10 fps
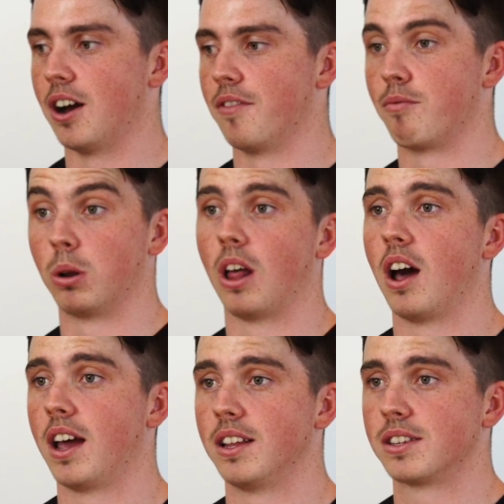of
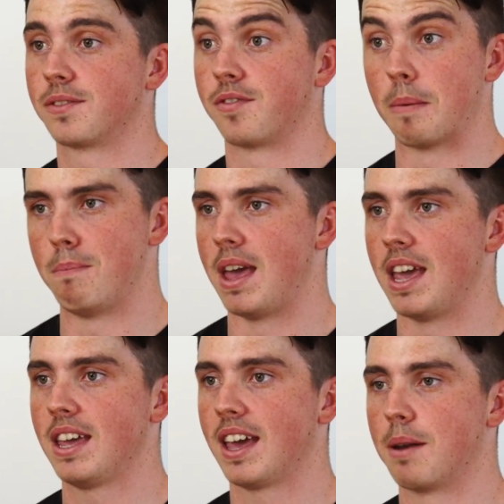reliance from
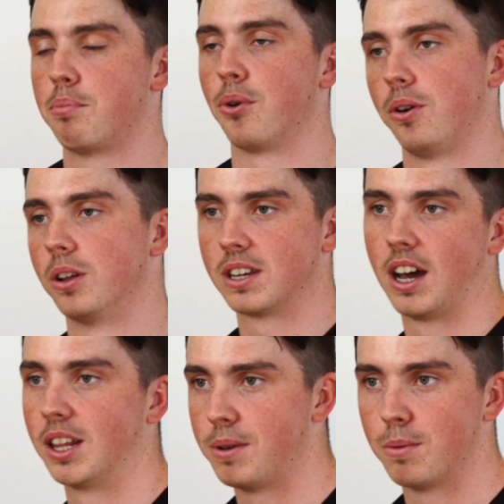me and put it onto
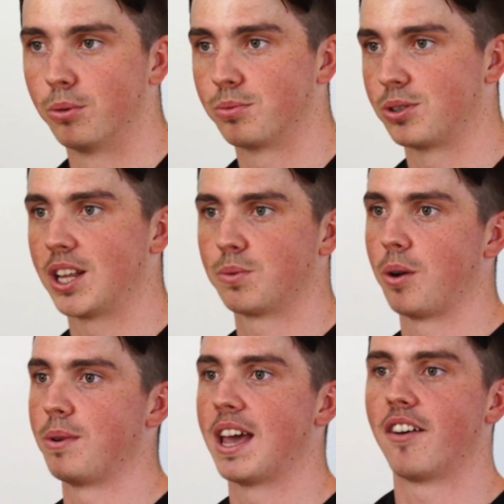other people. So that's
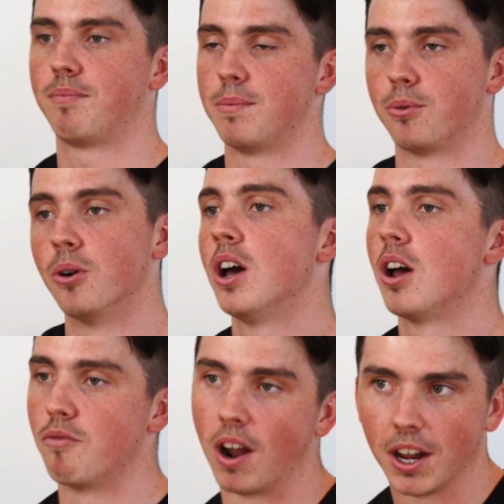why we have people
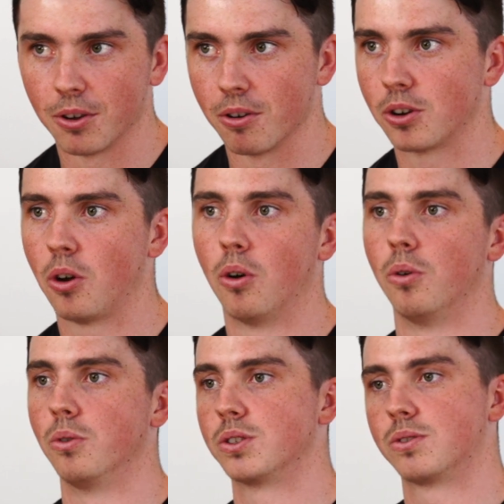running their own
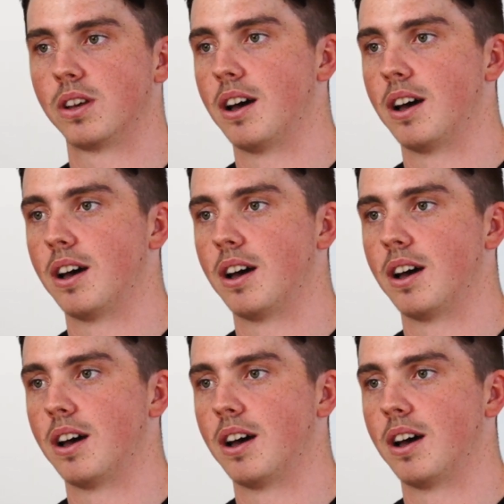calls,